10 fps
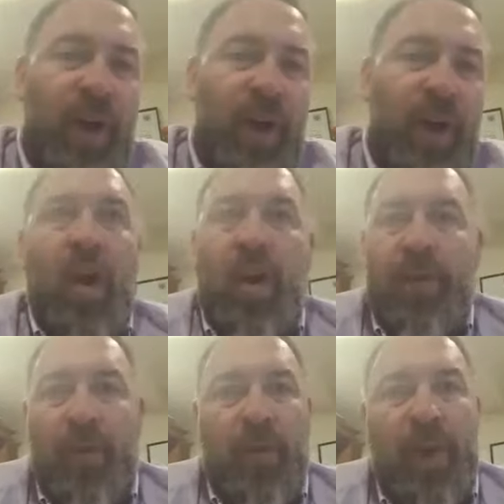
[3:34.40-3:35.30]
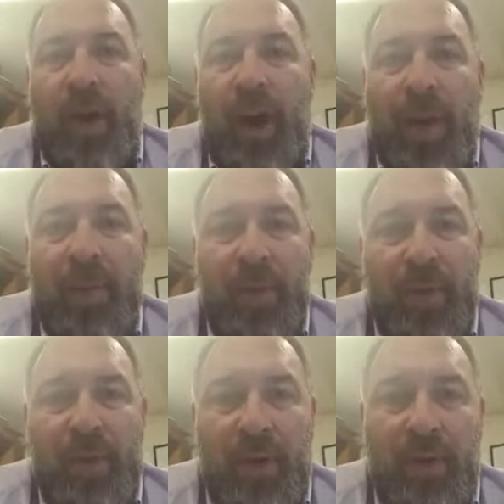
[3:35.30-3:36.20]
off or they're not happy with
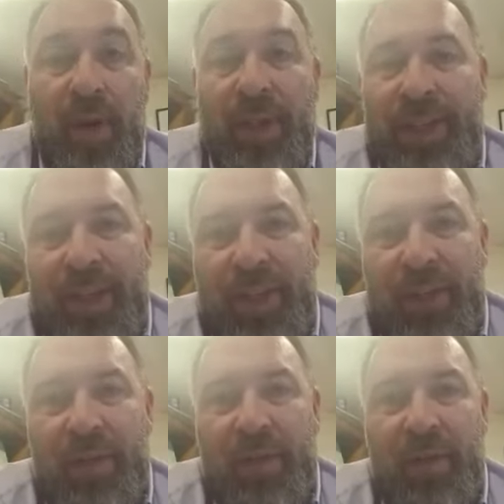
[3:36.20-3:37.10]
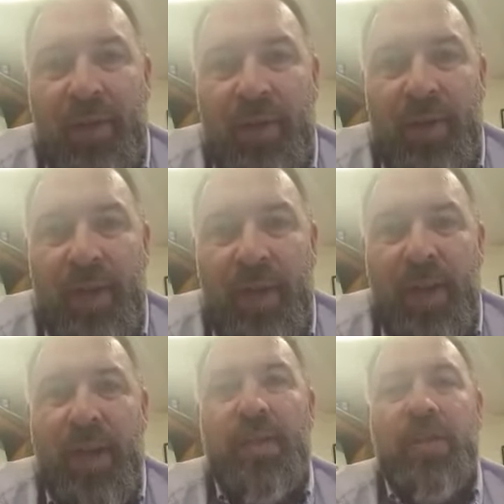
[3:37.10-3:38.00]
your advice, they can sue you.
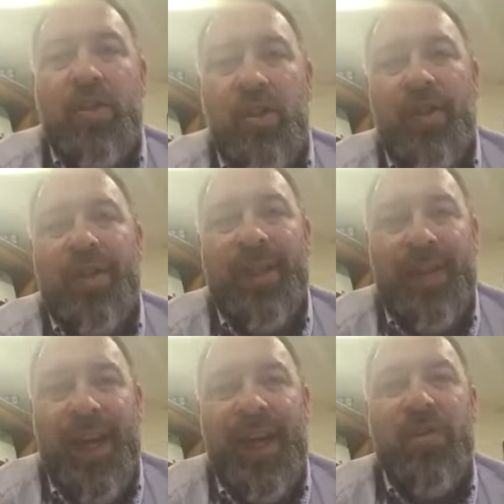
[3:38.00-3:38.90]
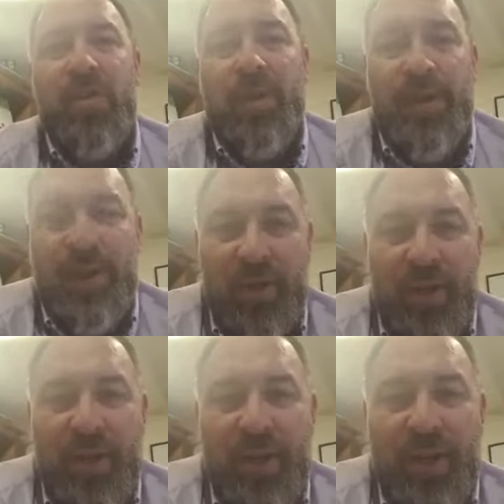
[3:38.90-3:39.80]
There's insurance in case you are
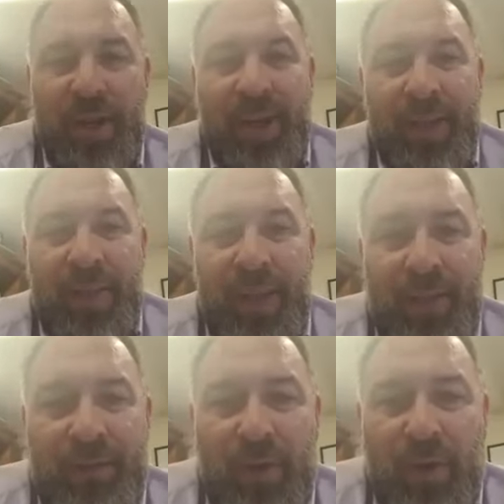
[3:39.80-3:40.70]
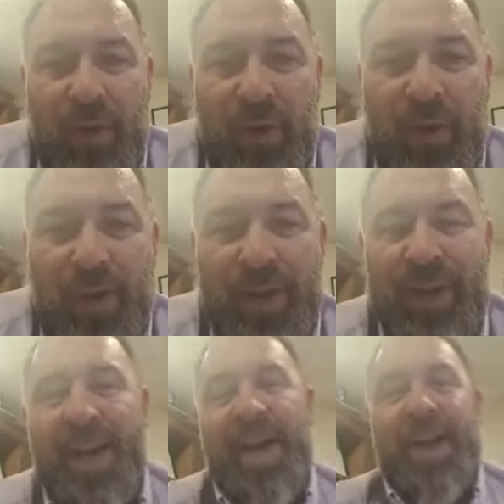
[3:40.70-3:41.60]
sued. Therefore,
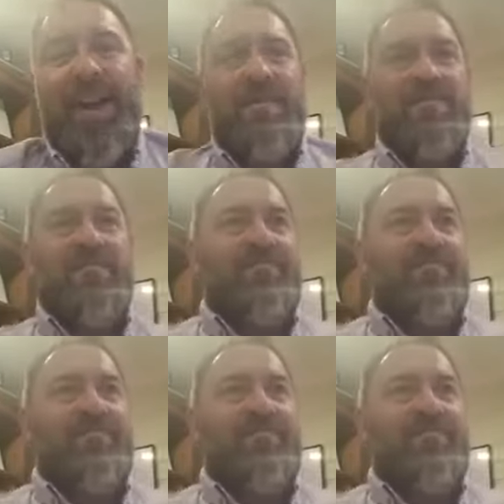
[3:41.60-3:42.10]
um,